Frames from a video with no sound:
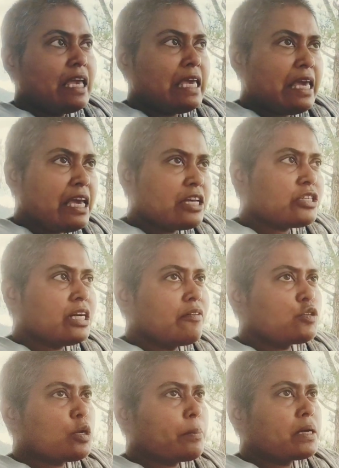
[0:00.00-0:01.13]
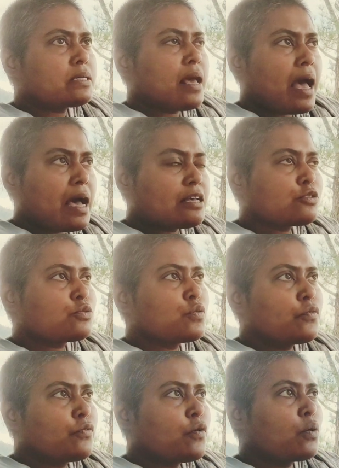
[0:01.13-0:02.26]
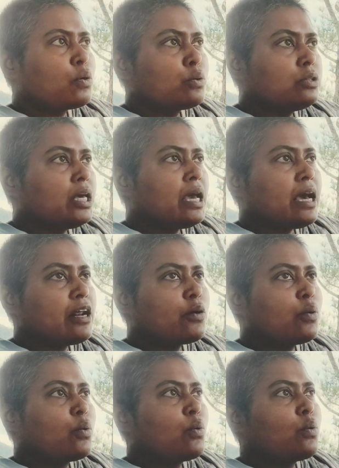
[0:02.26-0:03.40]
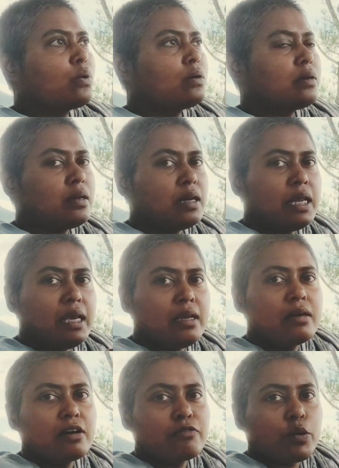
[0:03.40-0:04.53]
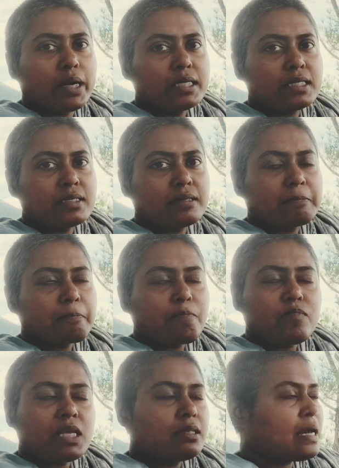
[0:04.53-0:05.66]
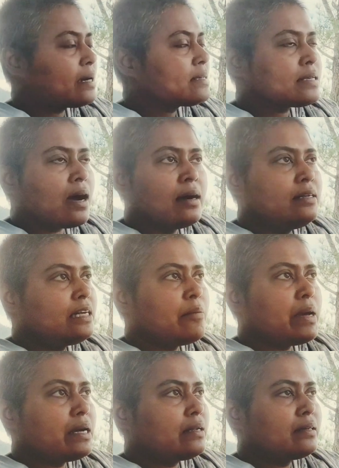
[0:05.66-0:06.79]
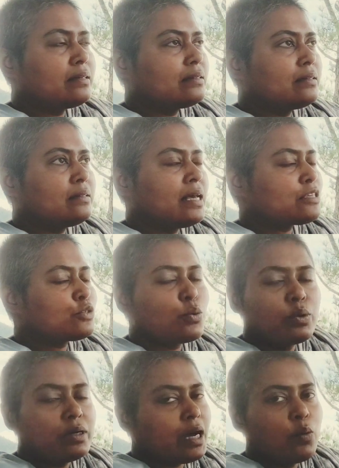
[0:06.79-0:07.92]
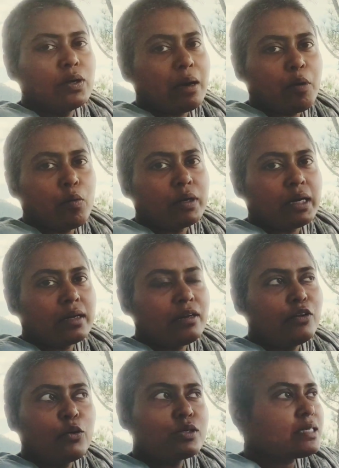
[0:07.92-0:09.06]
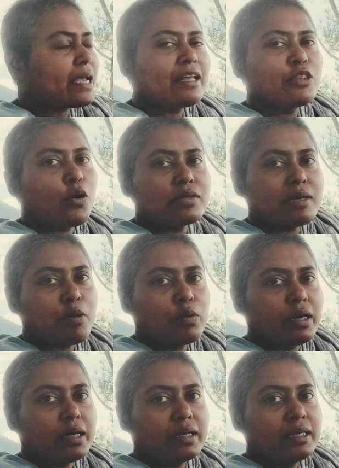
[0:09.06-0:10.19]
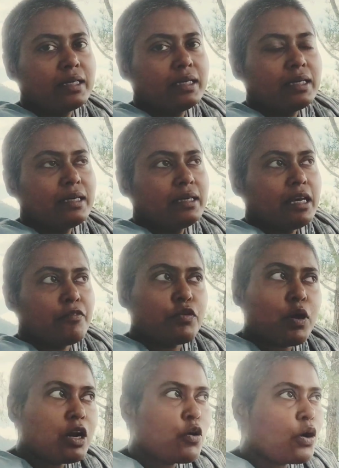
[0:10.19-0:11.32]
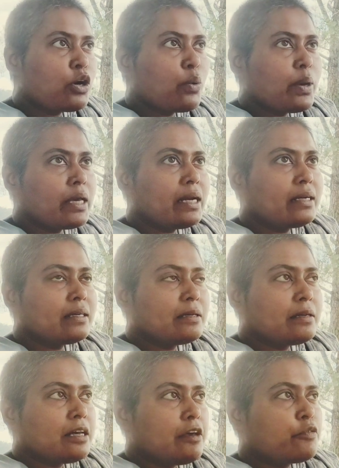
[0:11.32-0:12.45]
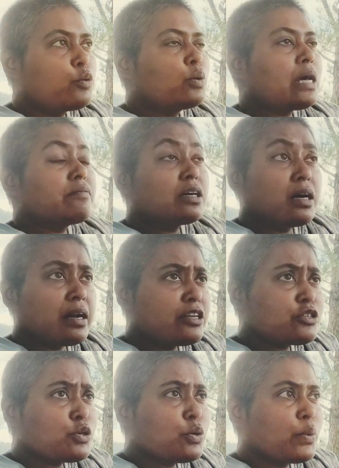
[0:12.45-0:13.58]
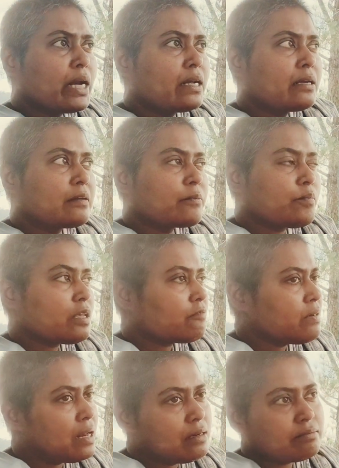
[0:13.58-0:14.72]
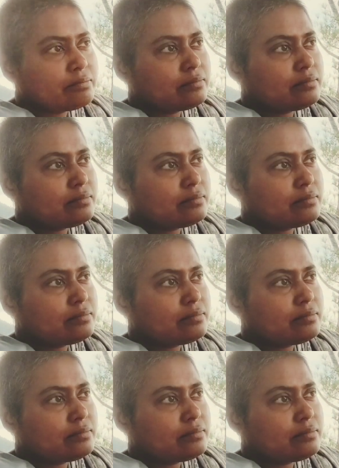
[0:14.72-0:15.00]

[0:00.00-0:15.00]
Each individual person has to follow their own inner voice. That is ultimate. There's no doubt about it, no second thoughts about it. If you are not doing it, if you don't have the courage to do it, well,